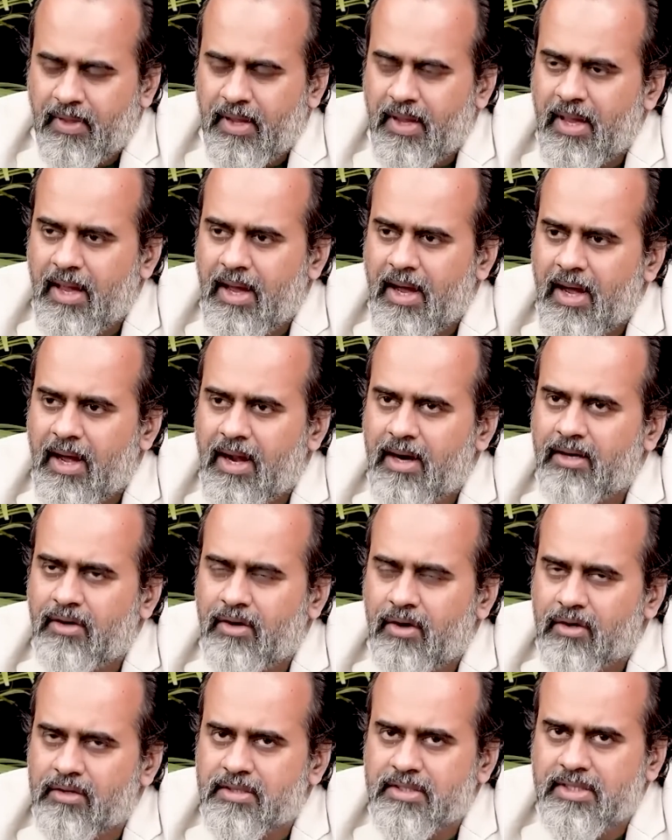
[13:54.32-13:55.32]
They are
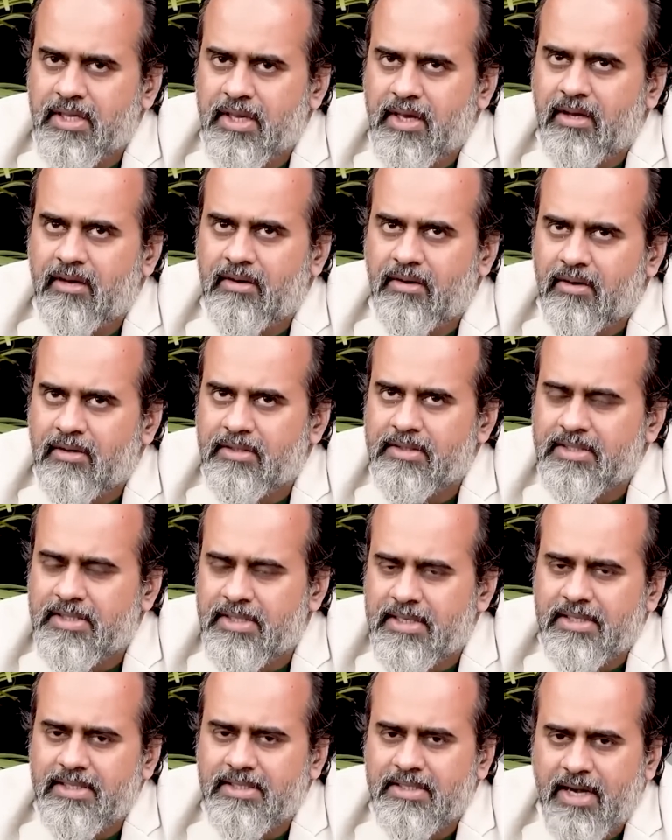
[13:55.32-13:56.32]
tossing
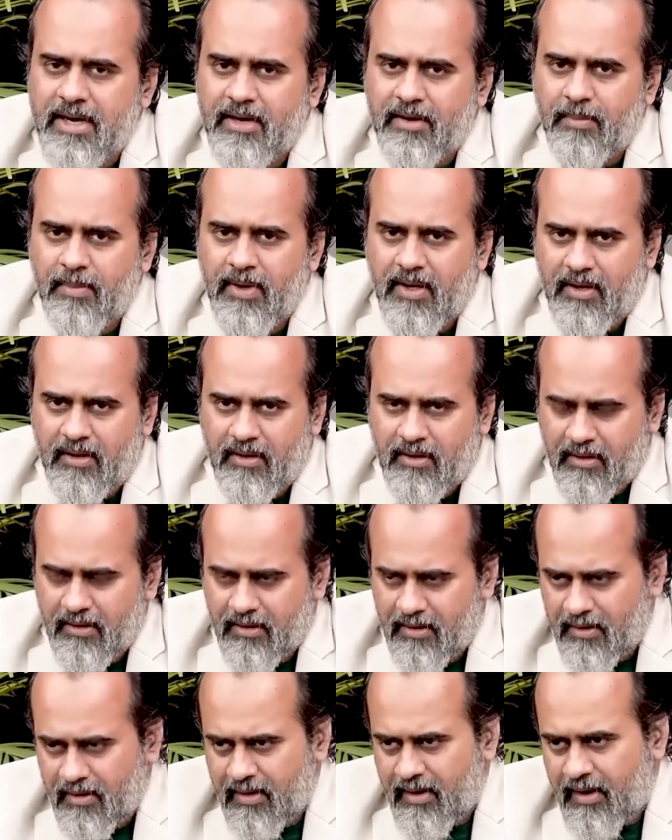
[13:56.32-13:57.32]
nonsense at me,
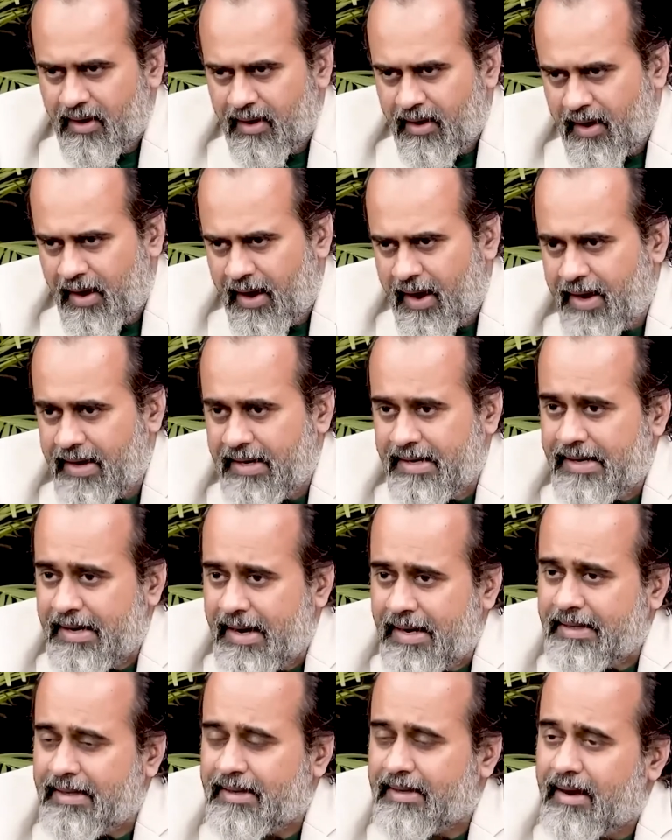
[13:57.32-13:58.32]
and
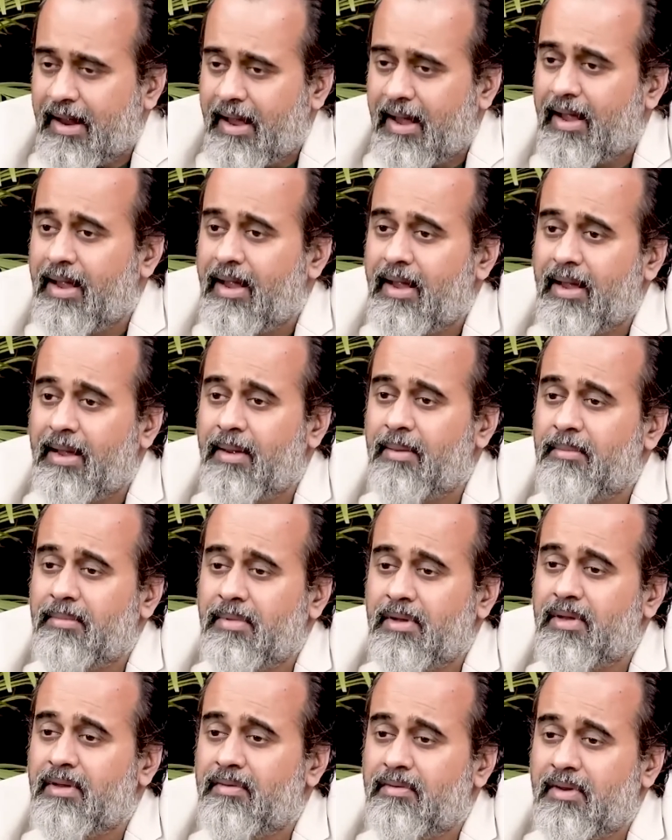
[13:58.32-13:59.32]
yet I
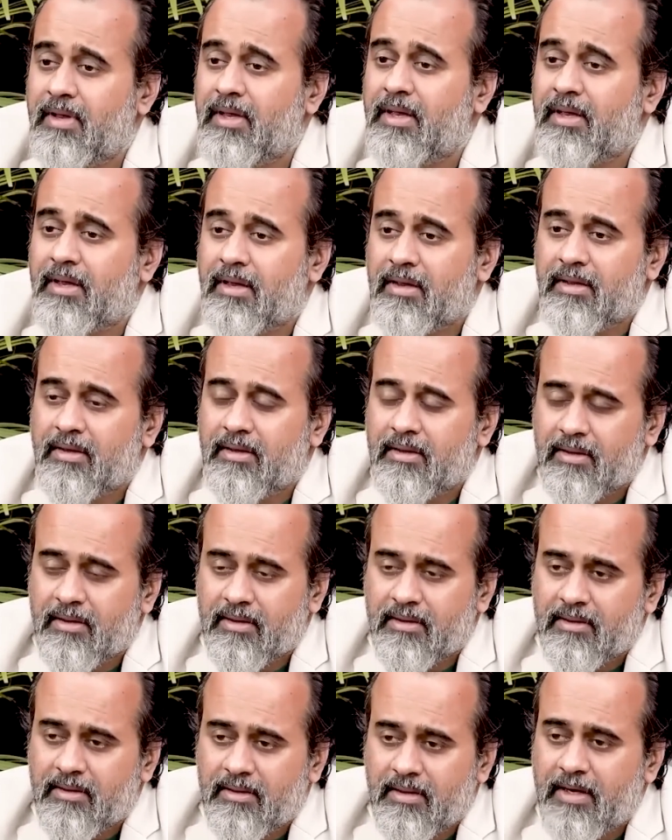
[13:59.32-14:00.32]
am giving
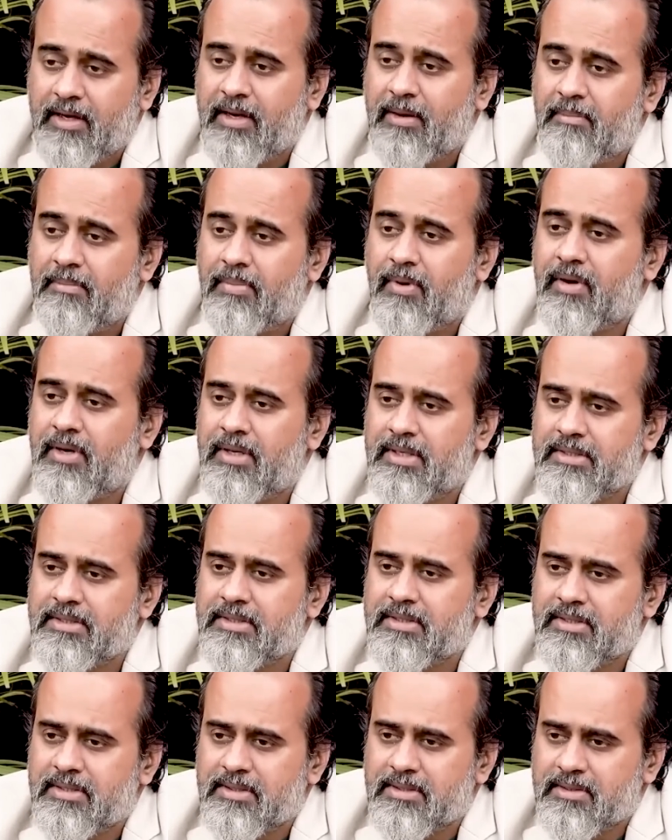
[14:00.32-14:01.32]
it
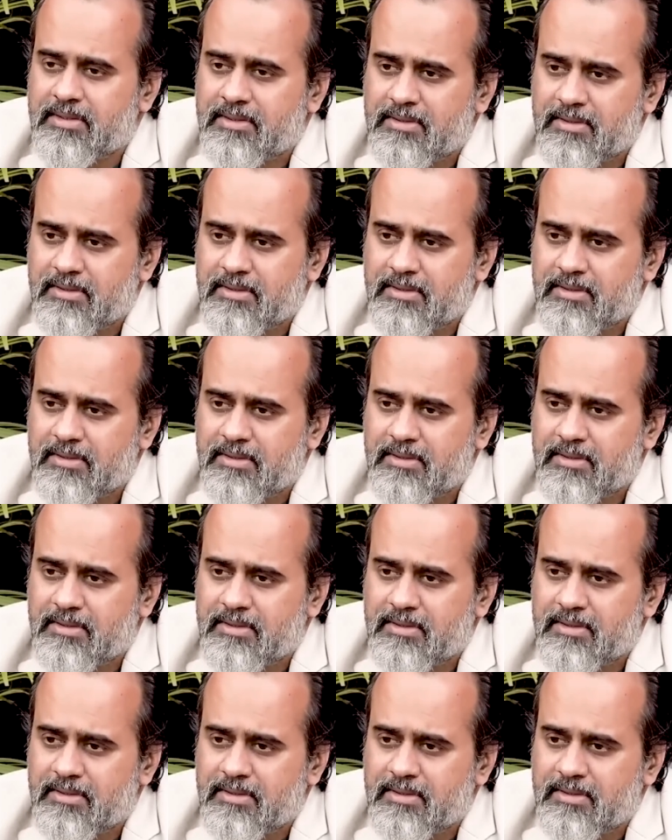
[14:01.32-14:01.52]
importance.